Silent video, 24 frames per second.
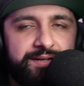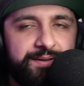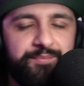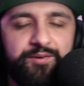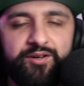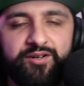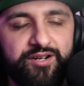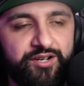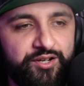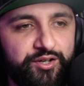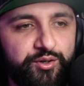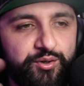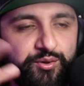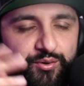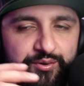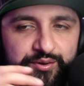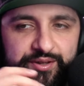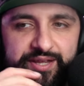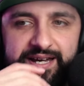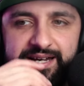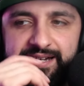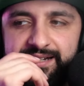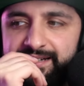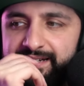I'm not gonna Google
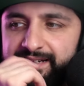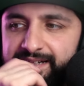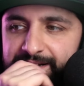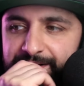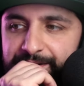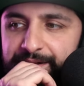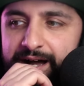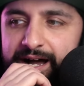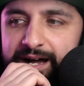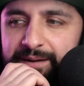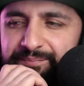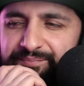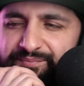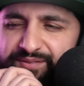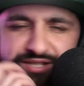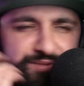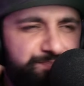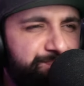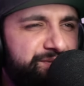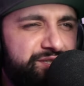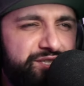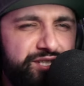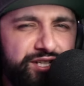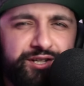that. Uh,
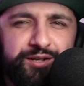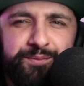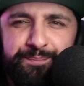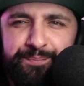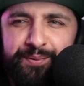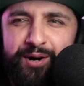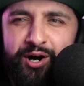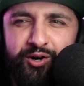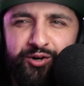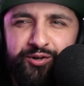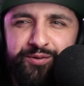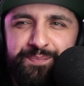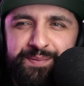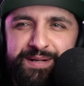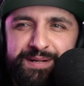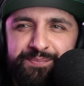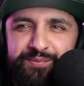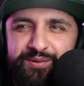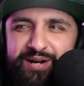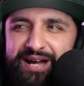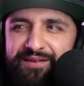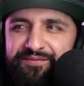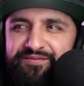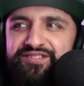do bald
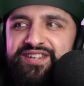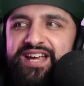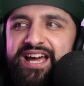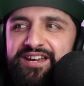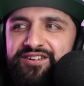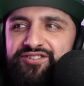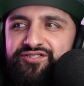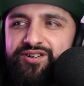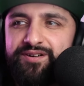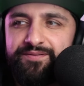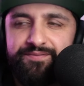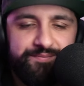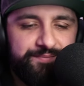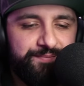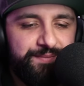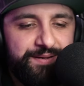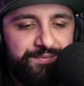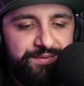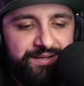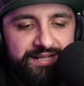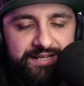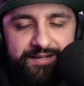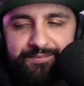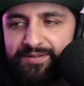people have dandruff?
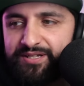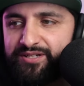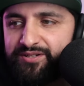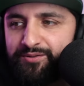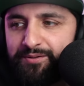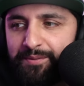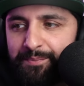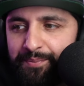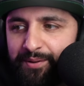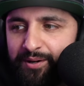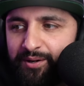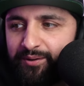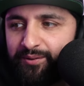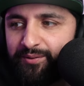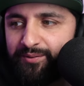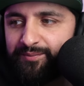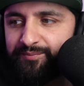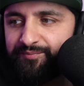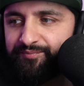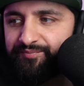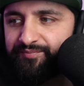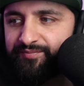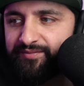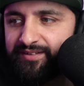Maybe let me do a poll.
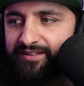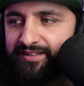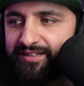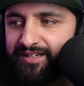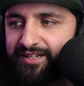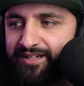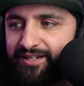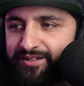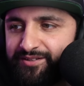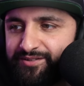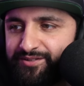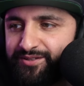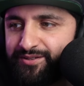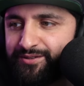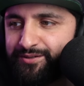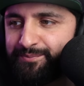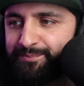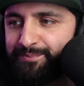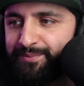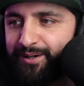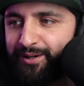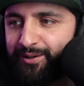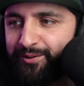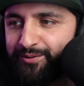Do
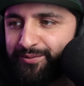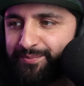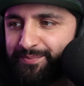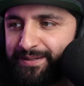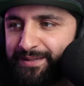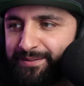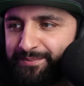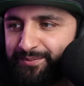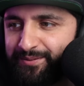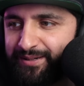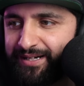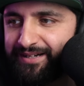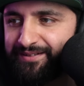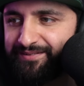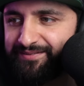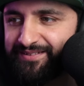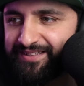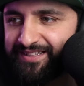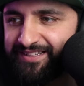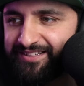bald people have?